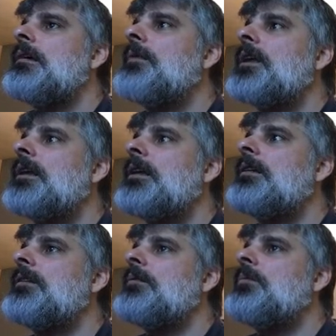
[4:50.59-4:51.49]
I'm going to get hit
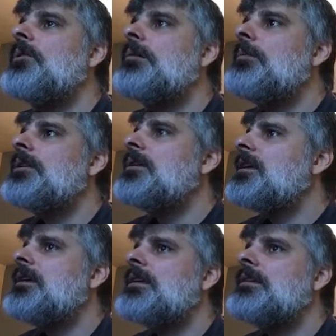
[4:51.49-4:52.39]
a little more, but
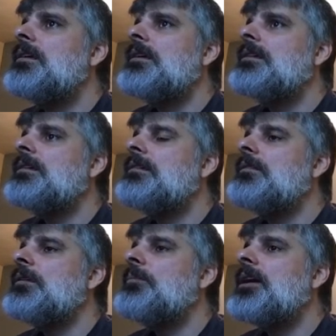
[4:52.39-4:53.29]
getting hit's not
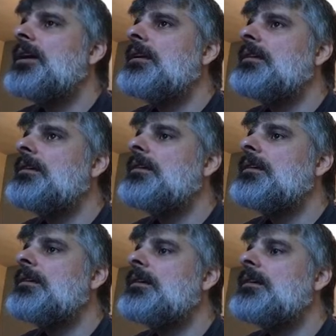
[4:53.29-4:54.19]
necessarily bad
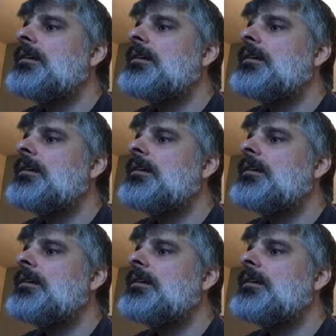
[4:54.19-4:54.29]
here.